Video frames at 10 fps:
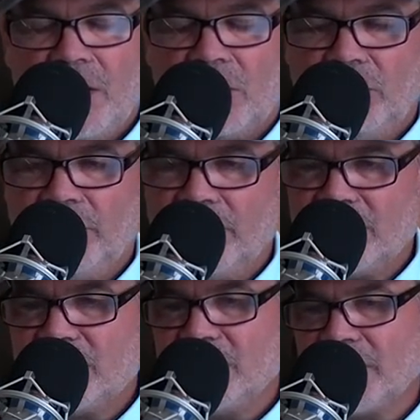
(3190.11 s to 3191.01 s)
earlier
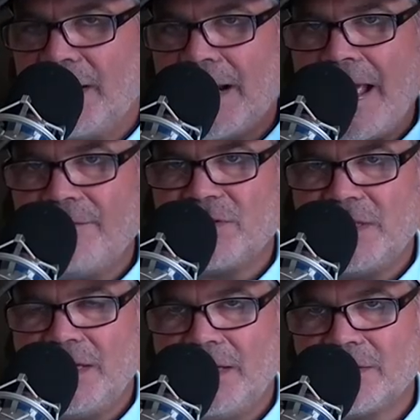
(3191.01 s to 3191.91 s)
this season, and I have
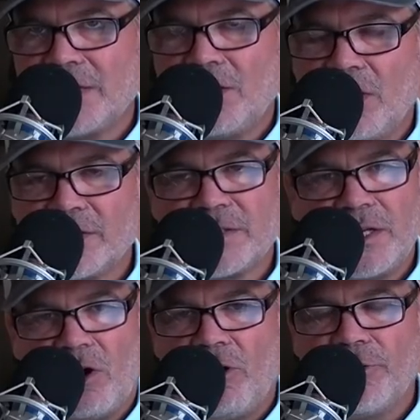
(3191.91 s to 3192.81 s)
seen it in St.
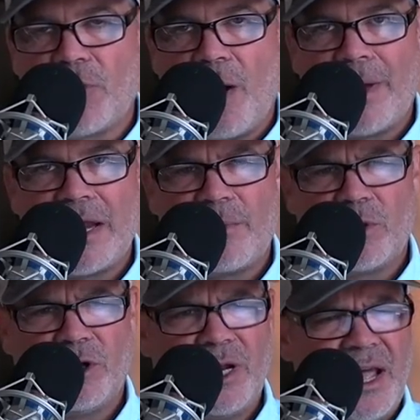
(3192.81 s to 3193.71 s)
Augustine all throughout my
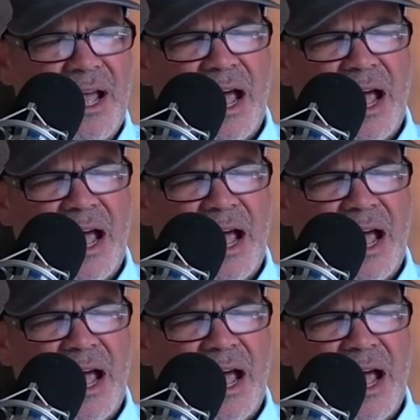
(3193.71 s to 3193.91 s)
neighborhood.